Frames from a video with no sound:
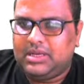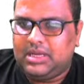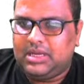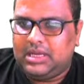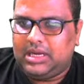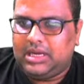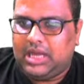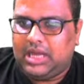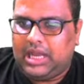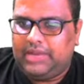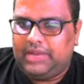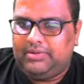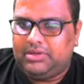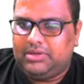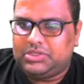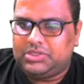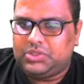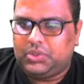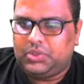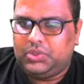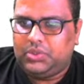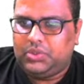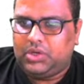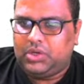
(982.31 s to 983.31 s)
Now I will
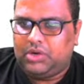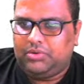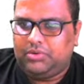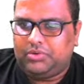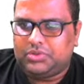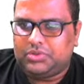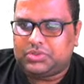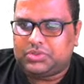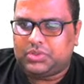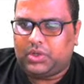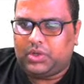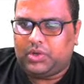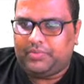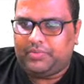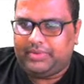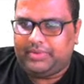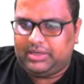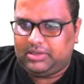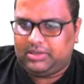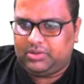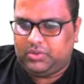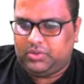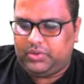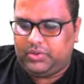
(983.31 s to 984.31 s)
show you how to solve it.
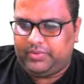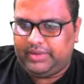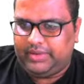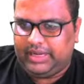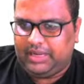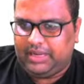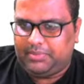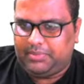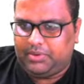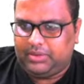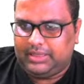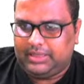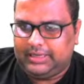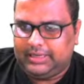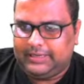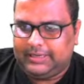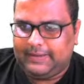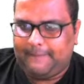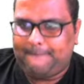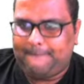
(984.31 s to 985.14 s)
Don't worry about that.